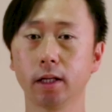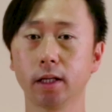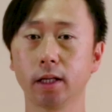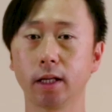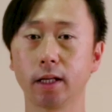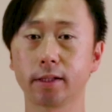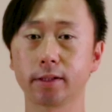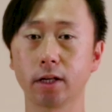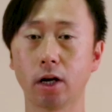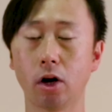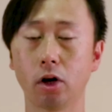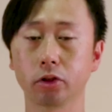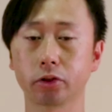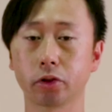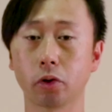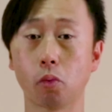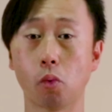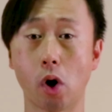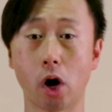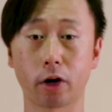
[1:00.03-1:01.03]
it's
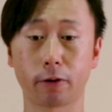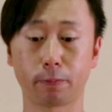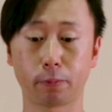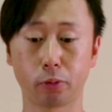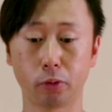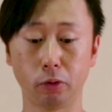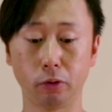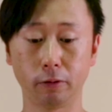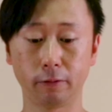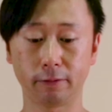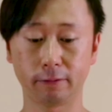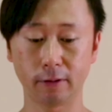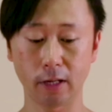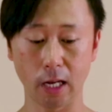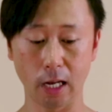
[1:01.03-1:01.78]
also waterproof,